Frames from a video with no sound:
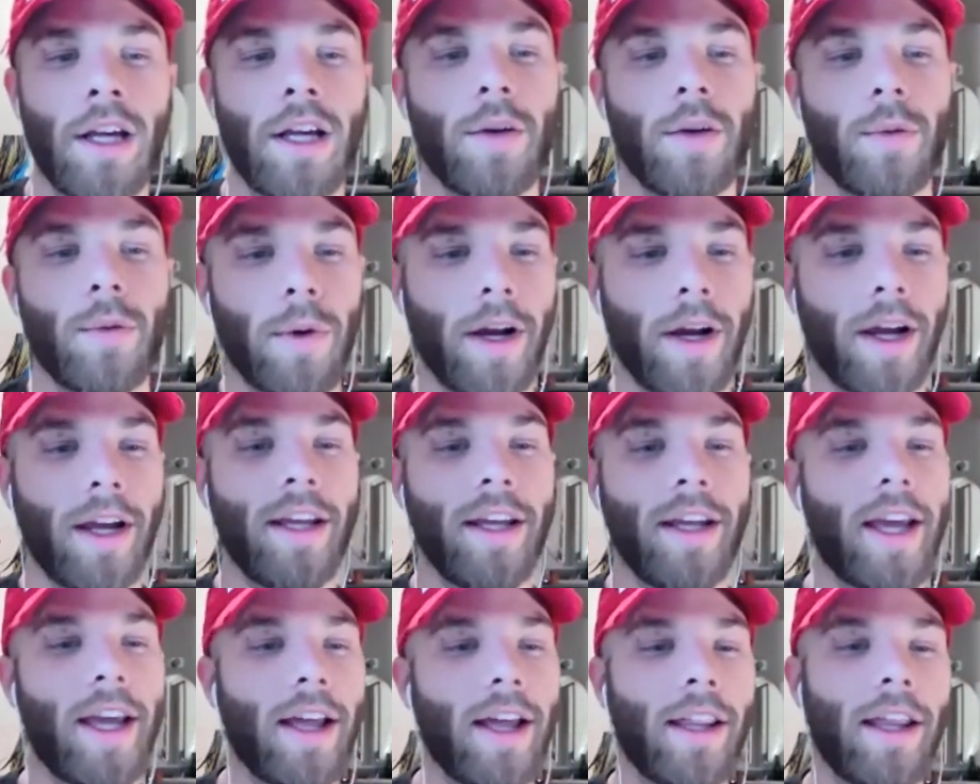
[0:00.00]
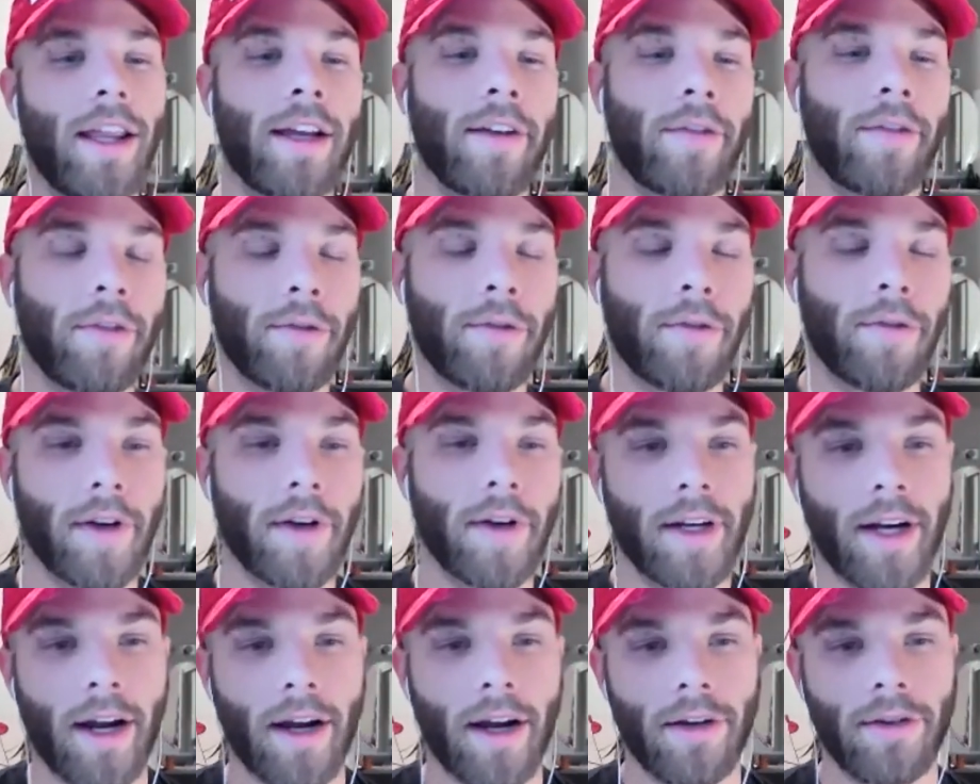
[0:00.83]
Right? Yeah. Like if a fucking
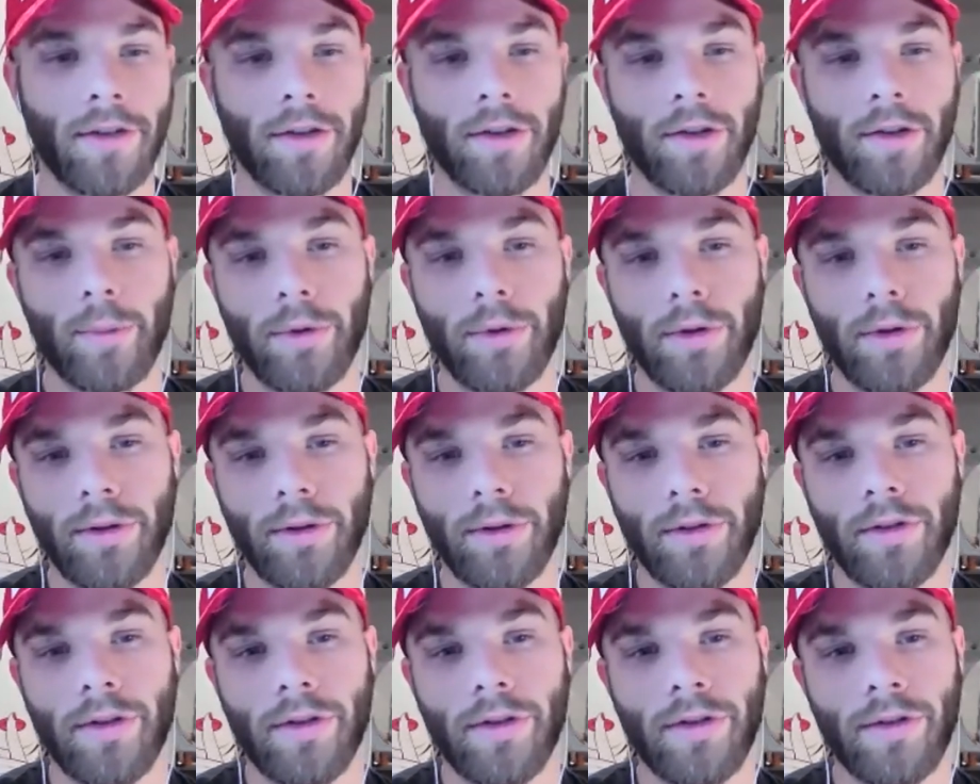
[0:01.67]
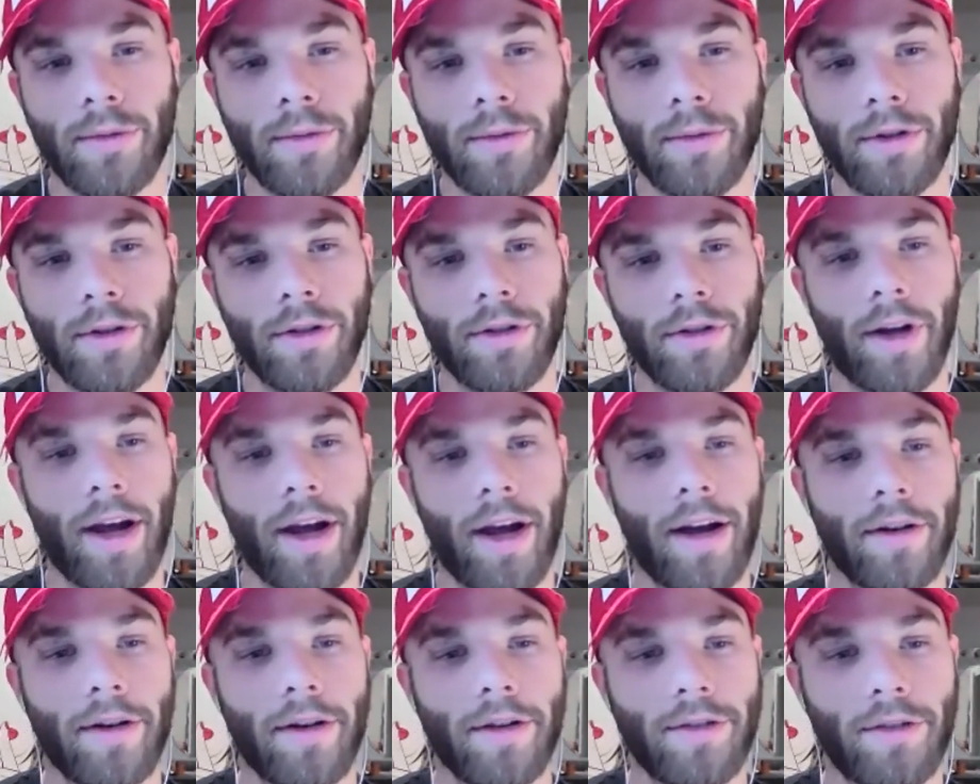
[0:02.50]
house explodes because you want a new
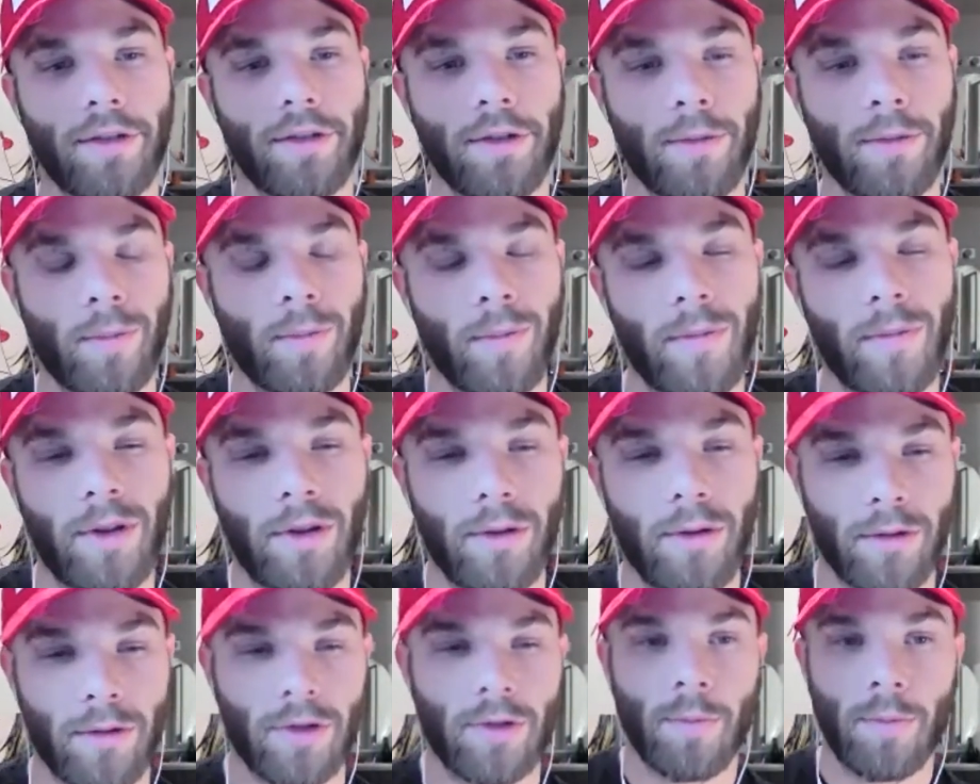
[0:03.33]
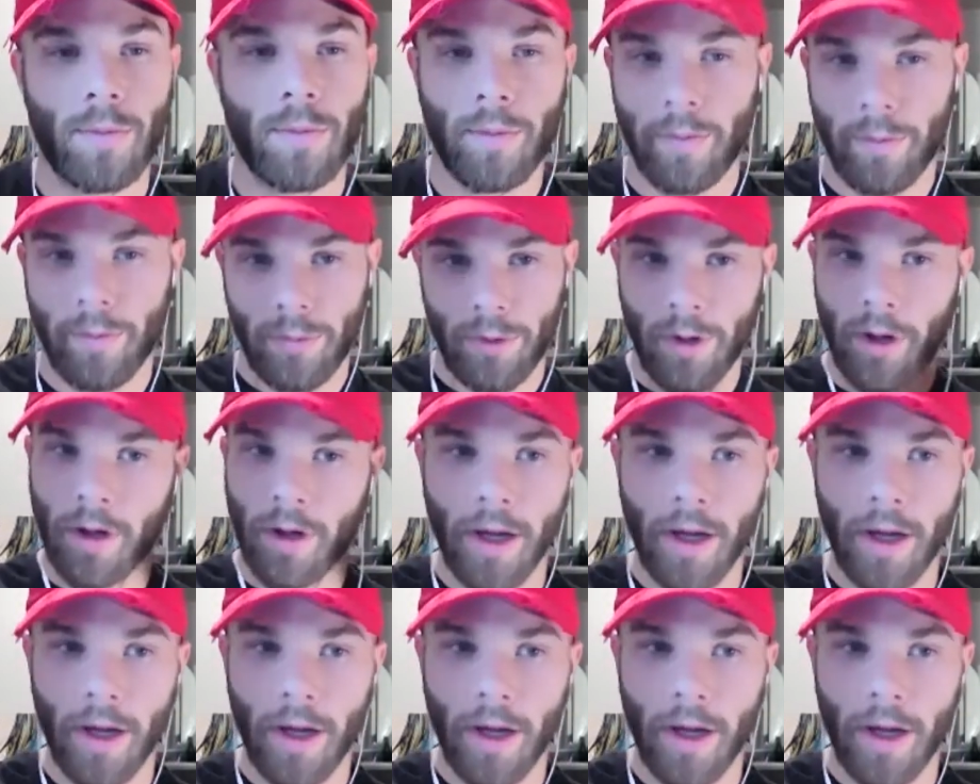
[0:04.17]
house and you sprung